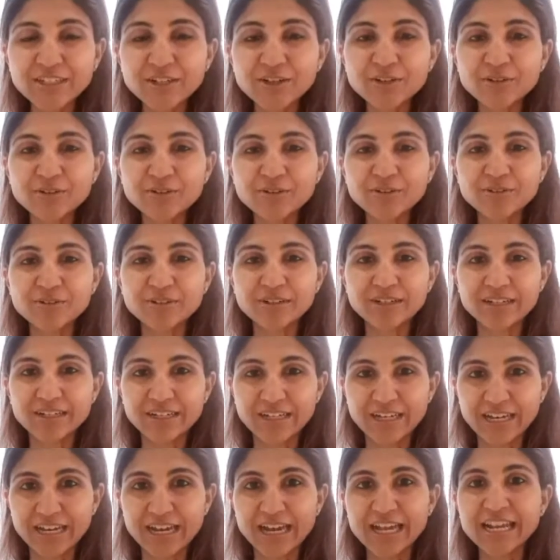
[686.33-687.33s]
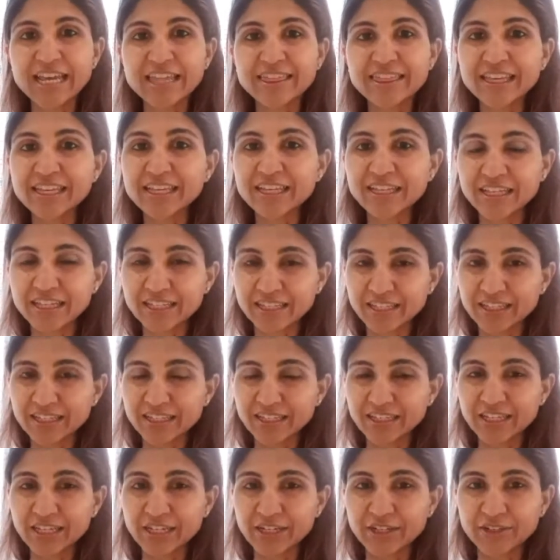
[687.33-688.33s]
So, and I think,
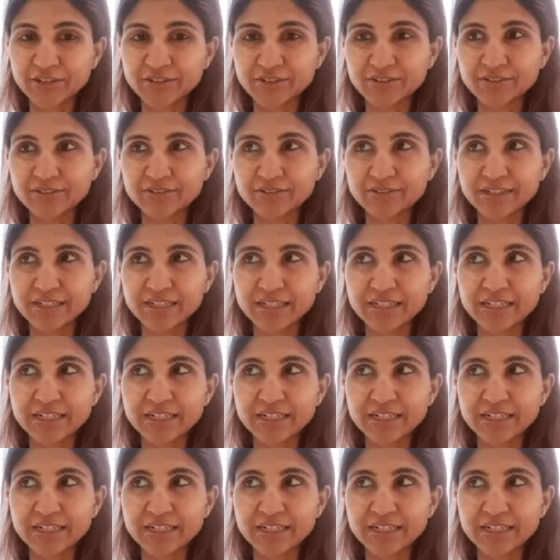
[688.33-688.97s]
you know,